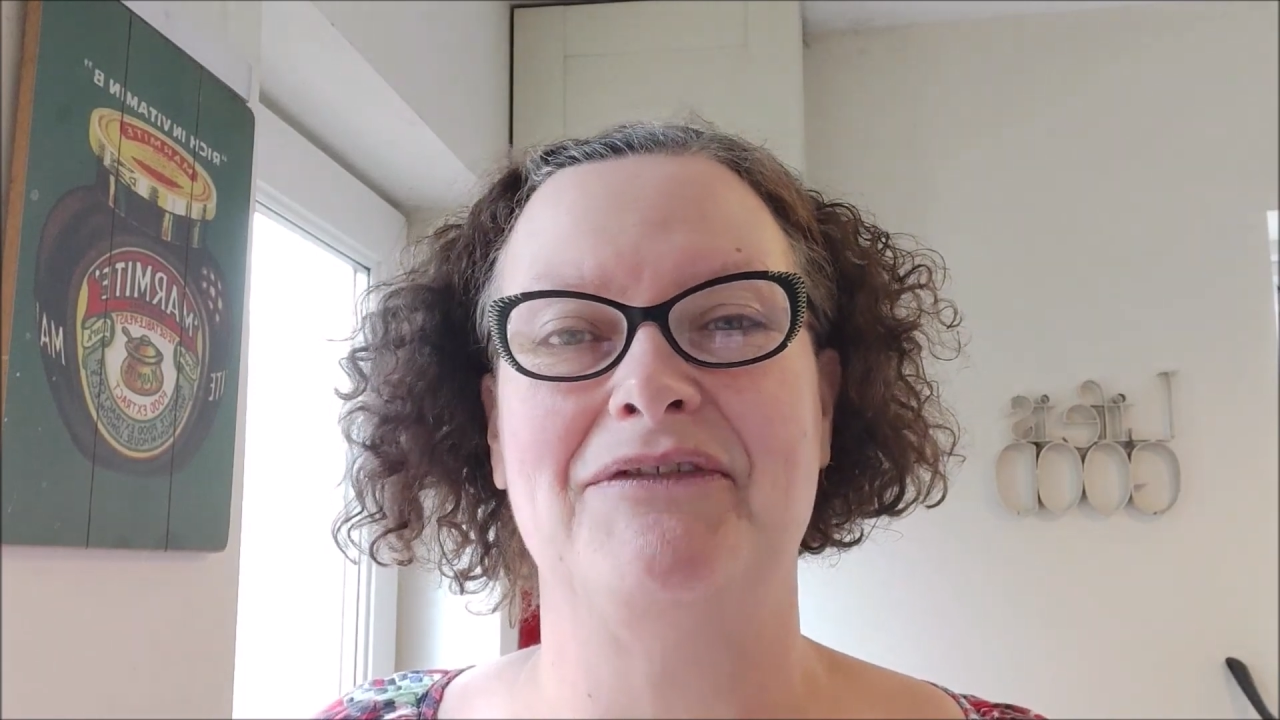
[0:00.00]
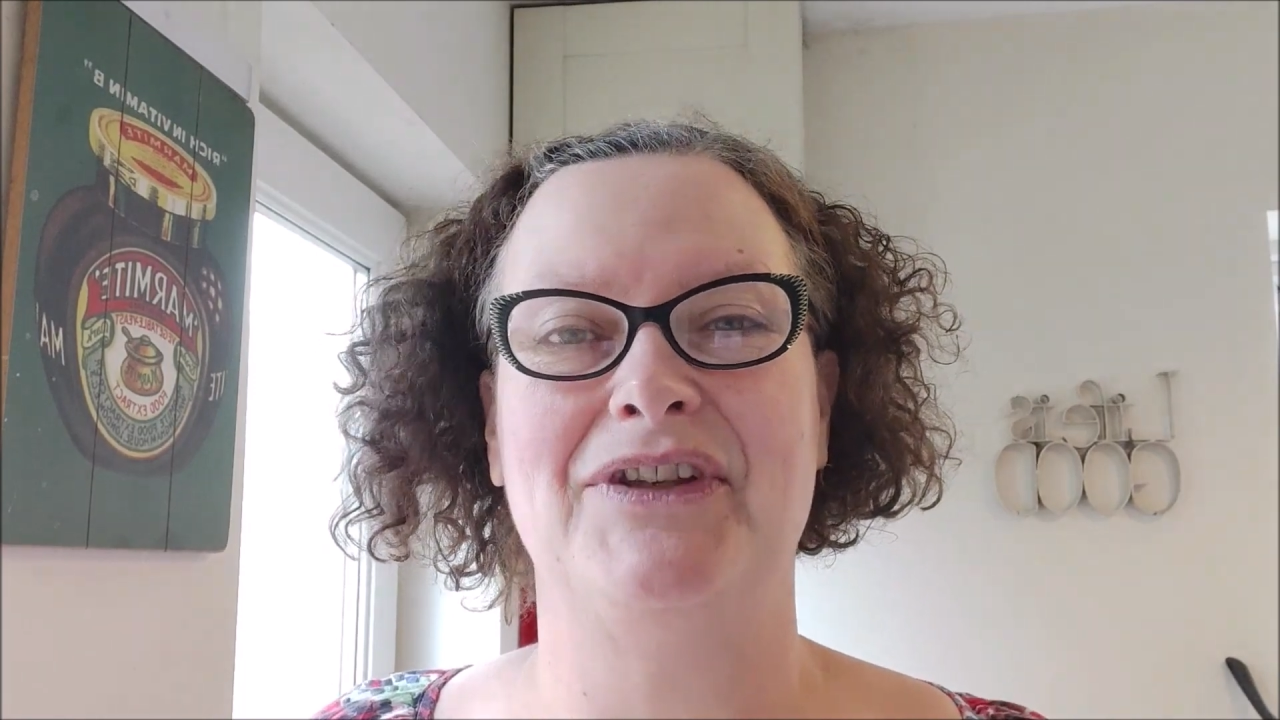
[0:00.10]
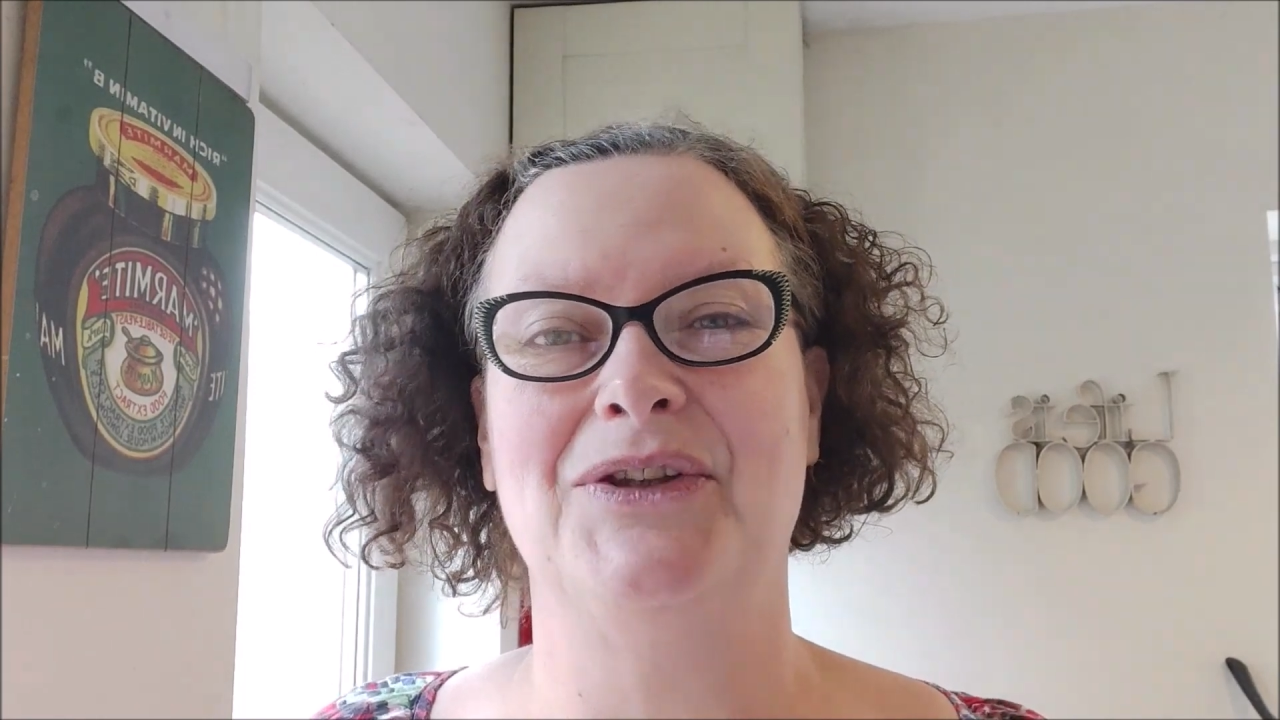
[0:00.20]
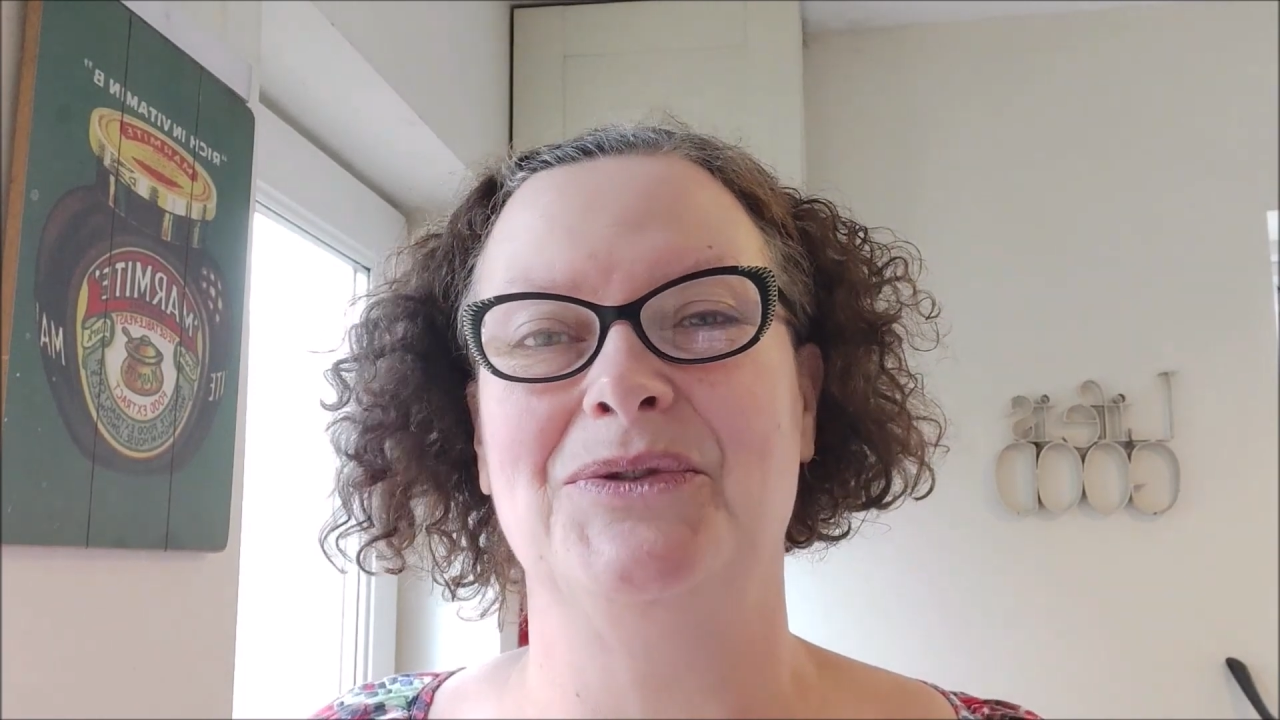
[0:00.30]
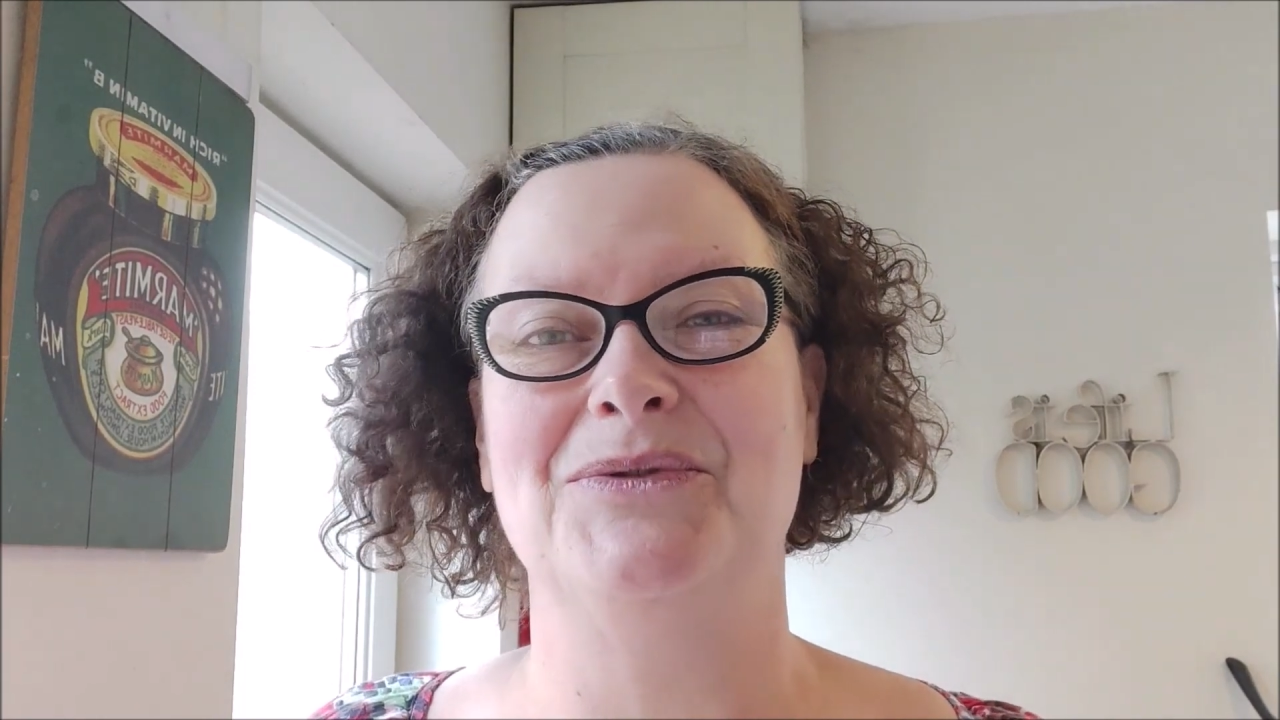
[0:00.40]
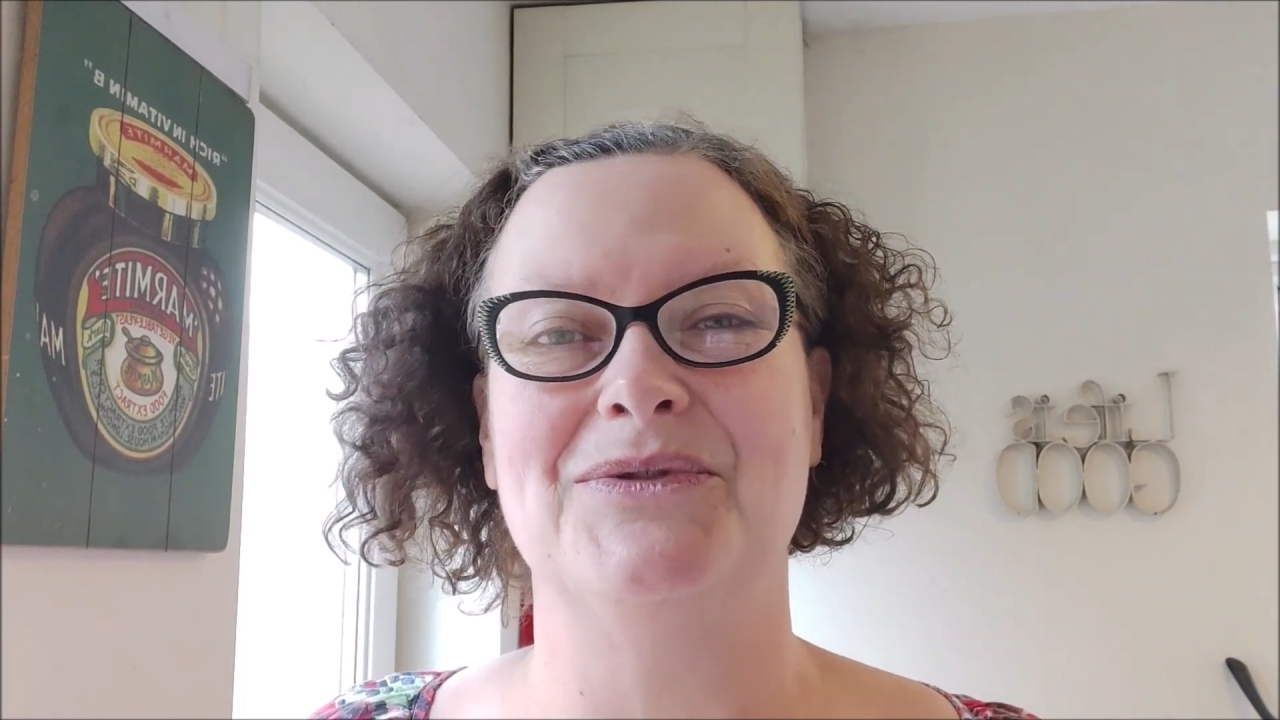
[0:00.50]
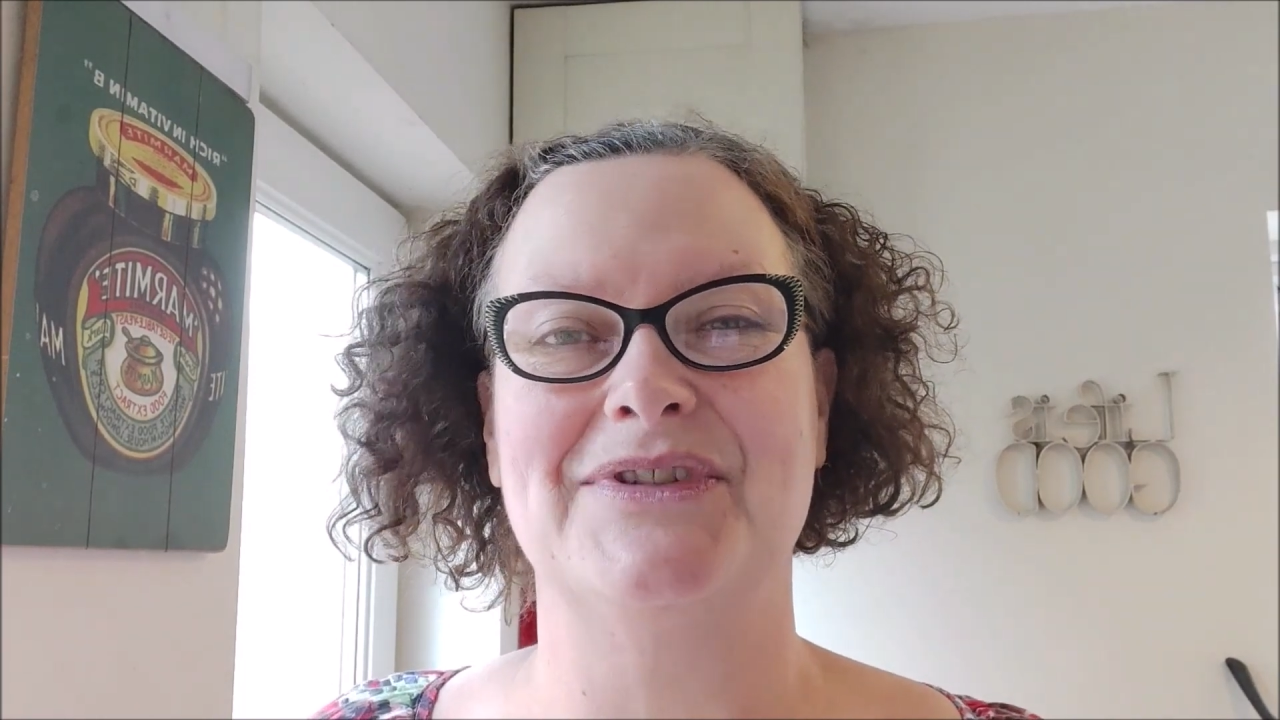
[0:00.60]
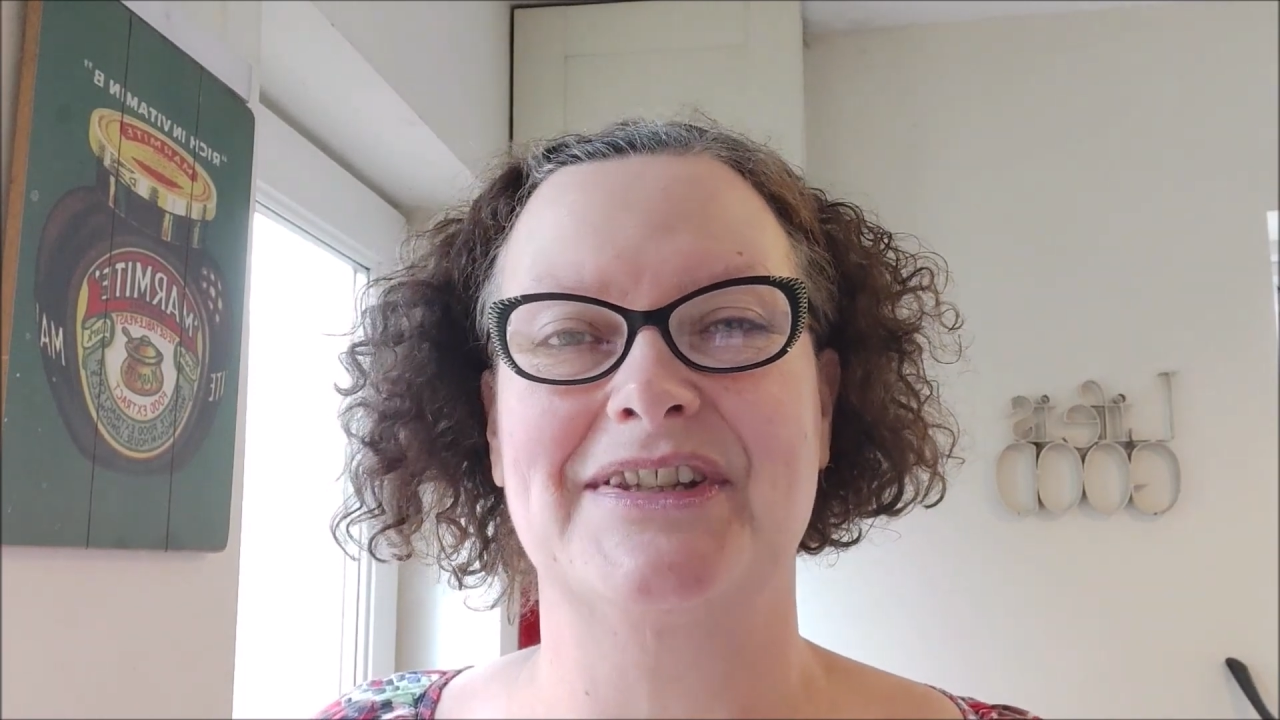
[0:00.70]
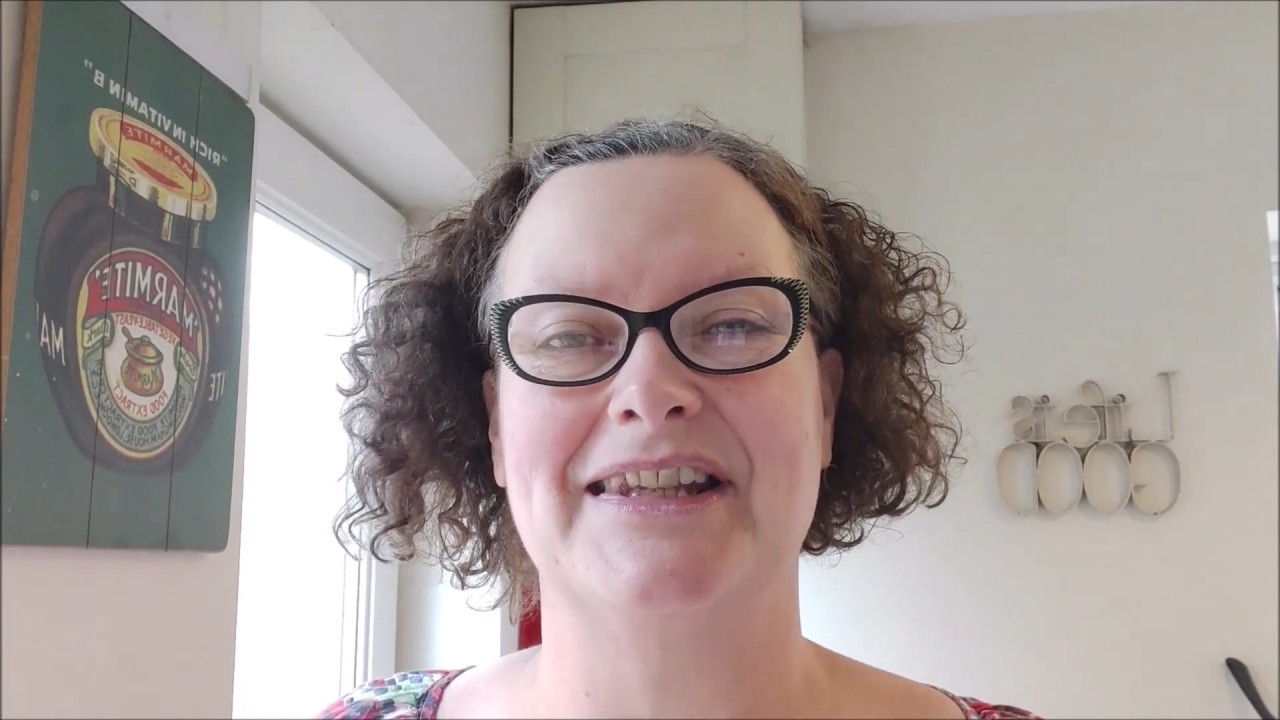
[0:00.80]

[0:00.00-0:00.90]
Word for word: views